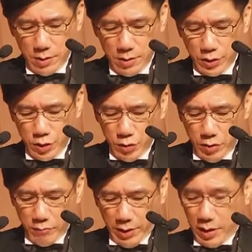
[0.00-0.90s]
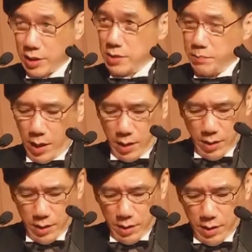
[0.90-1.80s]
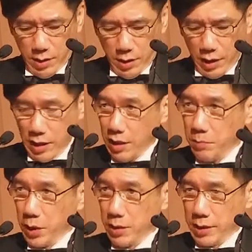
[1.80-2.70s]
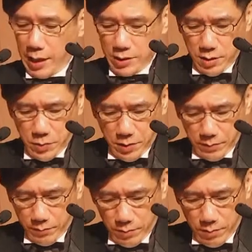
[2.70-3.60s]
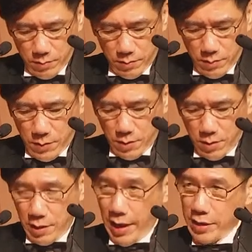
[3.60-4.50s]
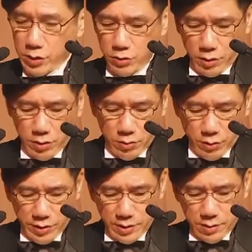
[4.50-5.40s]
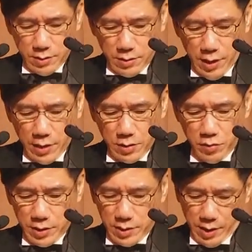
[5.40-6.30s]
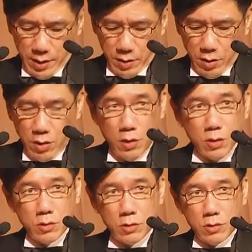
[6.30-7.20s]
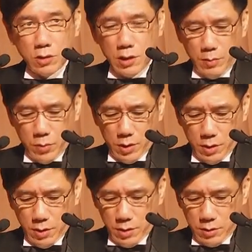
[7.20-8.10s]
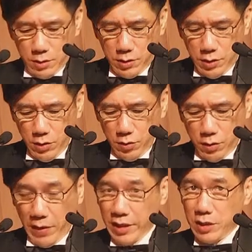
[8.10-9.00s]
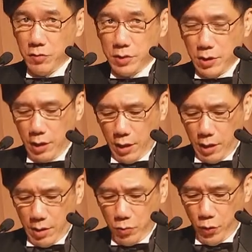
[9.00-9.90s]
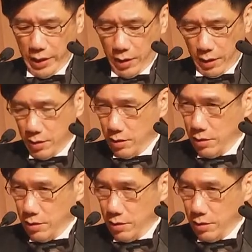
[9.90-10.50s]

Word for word: the children running a spa and he being the customer. Then his daughter says to his son, Don't keep the CEO of NTUC income waiting.